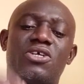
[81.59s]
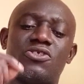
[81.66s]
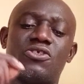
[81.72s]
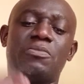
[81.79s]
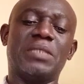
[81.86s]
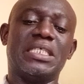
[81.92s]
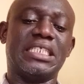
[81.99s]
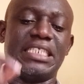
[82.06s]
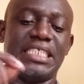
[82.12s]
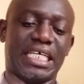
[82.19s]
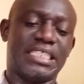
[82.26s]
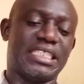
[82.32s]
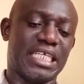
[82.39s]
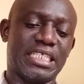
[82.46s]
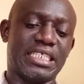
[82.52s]
to be
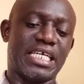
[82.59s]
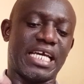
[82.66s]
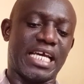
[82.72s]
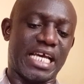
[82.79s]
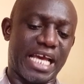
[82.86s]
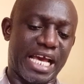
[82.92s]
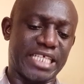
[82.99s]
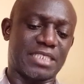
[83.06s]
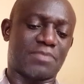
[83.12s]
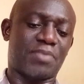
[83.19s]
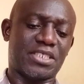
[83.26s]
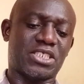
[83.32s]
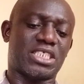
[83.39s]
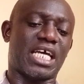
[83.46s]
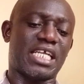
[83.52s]
indebted,
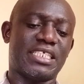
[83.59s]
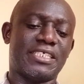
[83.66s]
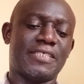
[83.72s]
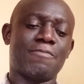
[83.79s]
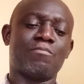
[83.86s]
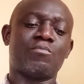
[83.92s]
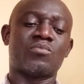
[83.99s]
especially